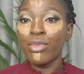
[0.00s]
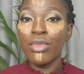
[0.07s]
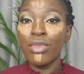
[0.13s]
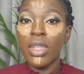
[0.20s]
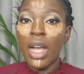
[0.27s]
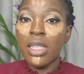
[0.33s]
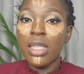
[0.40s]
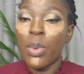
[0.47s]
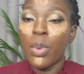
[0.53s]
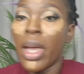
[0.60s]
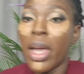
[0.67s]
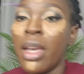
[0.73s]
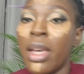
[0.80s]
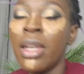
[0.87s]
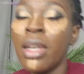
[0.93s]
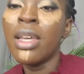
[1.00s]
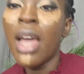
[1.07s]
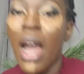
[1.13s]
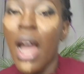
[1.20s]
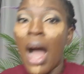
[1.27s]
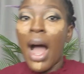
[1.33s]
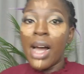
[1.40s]
that's the way.
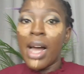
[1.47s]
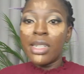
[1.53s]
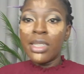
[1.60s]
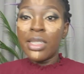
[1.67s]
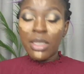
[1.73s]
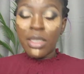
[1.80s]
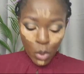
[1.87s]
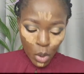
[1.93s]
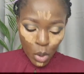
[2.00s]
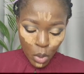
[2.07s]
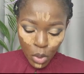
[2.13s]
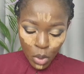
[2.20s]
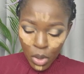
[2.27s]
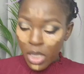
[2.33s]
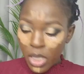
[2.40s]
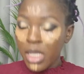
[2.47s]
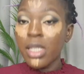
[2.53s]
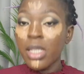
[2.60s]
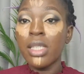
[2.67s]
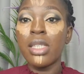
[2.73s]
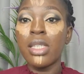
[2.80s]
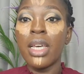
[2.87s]
And for
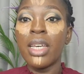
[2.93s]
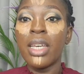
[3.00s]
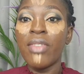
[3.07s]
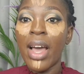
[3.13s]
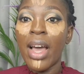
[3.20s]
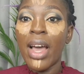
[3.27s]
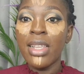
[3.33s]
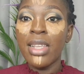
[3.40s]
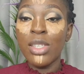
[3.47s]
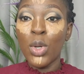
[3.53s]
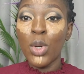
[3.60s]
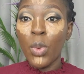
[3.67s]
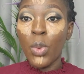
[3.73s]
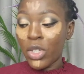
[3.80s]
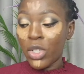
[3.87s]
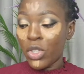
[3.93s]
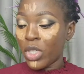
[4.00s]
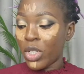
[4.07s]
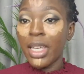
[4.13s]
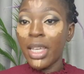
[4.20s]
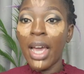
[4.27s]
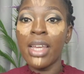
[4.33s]
tea events, your
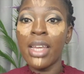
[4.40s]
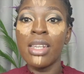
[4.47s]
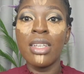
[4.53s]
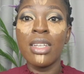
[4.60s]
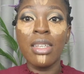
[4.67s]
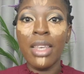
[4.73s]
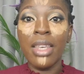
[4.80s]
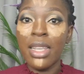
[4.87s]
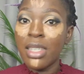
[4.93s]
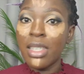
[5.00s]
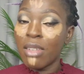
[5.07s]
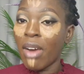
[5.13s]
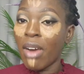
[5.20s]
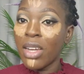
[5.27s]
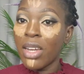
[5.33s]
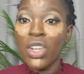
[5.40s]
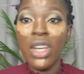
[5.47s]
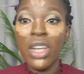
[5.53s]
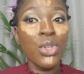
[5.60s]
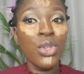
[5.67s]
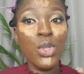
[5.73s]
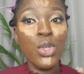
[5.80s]
question again, getting the right
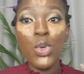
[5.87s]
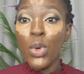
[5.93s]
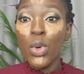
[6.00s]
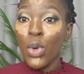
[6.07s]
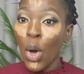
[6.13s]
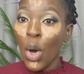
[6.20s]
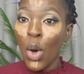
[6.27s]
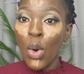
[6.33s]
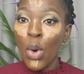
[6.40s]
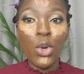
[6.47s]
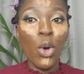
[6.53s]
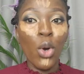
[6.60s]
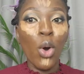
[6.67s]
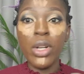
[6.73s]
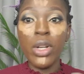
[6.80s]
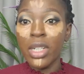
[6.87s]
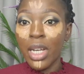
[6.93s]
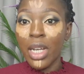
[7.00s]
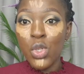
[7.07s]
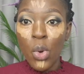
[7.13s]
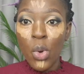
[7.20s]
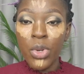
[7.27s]
shade, you need to know your
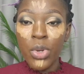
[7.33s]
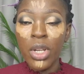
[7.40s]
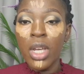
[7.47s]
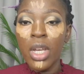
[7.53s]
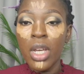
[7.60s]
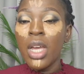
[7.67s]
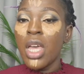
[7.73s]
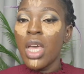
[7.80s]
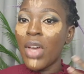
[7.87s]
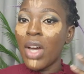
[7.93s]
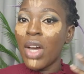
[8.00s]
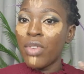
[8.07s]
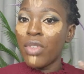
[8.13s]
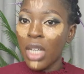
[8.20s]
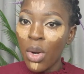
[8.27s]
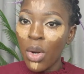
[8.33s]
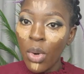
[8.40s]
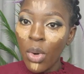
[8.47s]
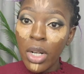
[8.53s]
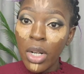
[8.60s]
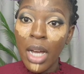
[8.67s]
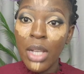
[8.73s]
undertone. If you have a yellow
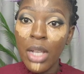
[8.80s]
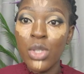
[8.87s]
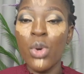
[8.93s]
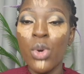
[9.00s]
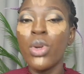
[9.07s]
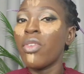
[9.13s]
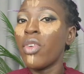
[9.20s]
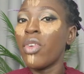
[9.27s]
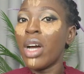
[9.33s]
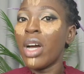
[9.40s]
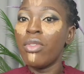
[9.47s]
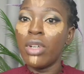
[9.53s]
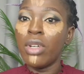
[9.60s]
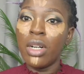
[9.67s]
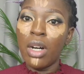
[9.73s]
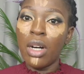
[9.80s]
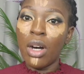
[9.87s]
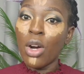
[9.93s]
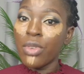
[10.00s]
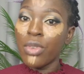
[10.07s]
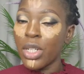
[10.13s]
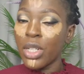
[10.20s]
undertone, if you have an
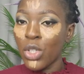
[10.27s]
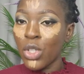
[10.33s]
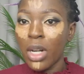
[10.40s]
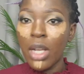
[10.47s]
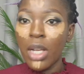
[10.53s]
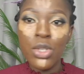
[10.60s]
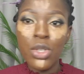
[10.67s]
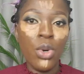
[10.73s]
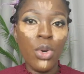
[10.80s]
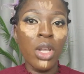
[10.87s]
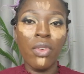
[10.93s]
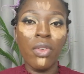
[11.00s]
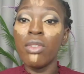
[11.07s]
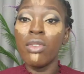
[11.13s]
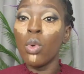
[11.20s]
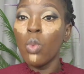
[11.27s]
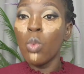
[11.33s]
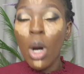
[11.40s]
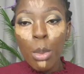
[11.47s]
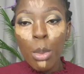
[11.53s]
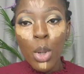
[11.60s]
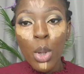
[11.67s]
orange undertone, if you have a
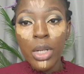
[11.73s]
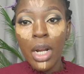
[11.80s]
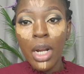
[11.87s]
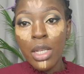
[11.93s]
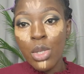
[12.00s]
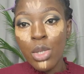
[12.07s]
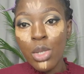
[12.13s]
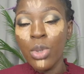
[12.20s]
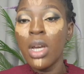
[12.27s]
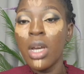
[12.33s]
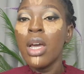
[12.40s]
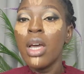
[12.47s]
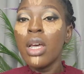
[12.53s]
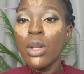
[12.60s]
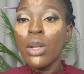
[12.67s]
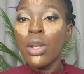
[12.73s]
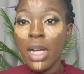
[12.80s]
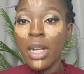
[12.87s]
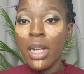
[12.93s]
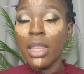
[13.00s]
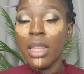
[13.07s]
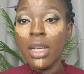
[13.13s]
warm undertone, those
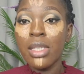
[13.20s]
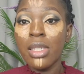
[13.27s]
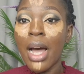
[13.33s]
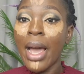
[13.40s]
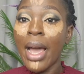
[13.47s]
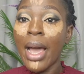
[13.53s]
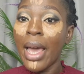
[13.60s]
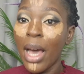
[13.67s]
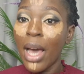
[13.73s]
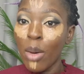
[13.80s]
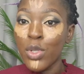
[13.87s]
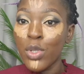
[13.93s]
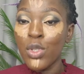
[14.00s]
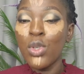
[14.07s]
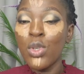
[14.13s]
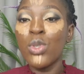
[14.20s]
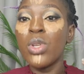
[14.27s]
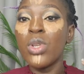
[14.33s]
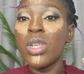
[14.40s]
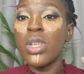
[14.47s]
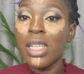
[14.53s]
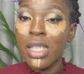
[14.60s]
are the things that helps you
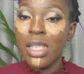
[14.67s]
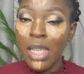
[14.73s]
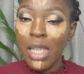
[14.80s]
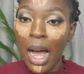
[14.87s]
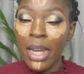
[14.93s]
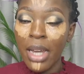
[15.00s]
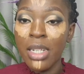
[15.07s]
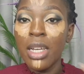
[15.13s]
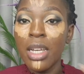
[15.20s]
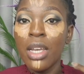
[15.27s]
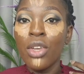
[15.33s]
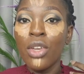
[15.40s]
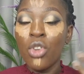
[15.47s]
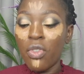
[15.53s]
to decide your